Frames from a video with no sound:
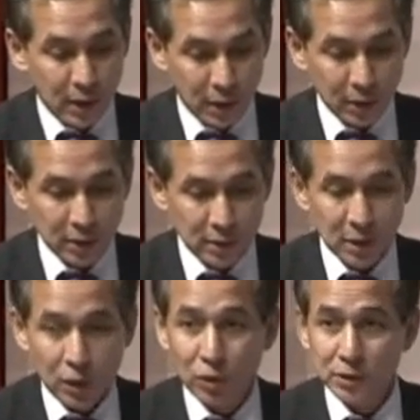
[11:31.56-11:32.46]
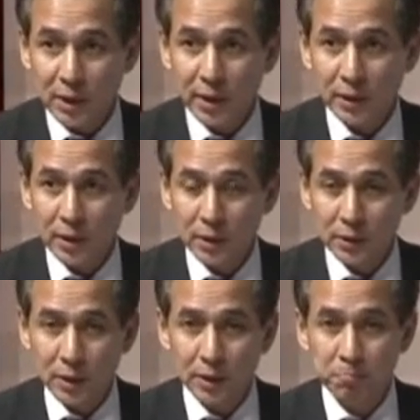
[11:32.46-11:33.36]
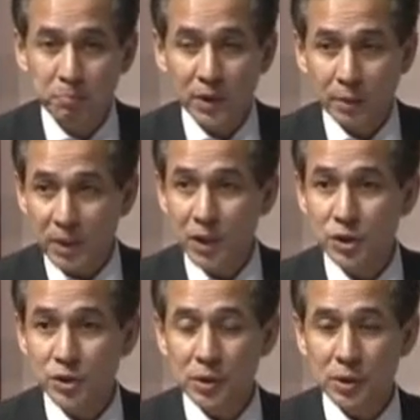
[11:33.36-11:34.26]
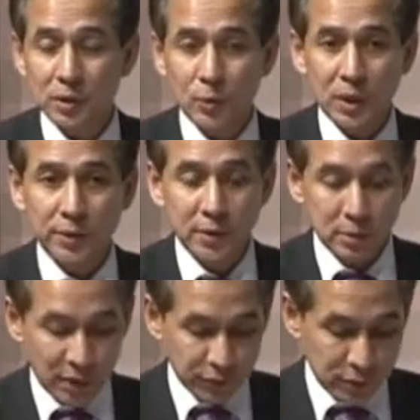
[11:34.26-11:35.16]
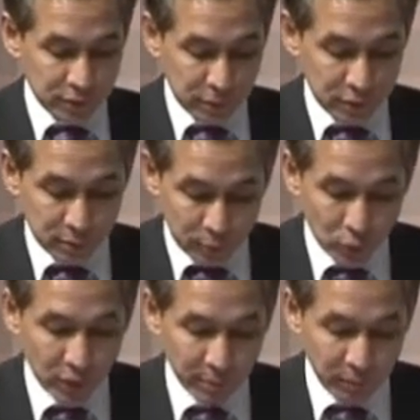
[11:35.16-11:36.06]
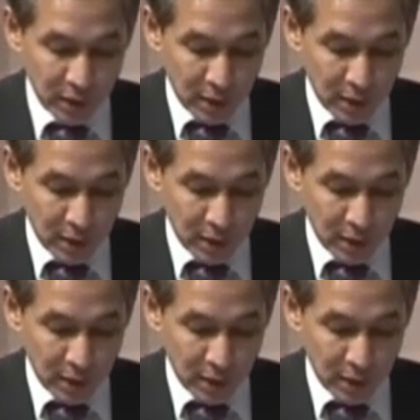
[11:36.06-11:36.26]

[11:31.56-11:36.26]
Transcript: and is alongside um, the PhD as well as the master's program.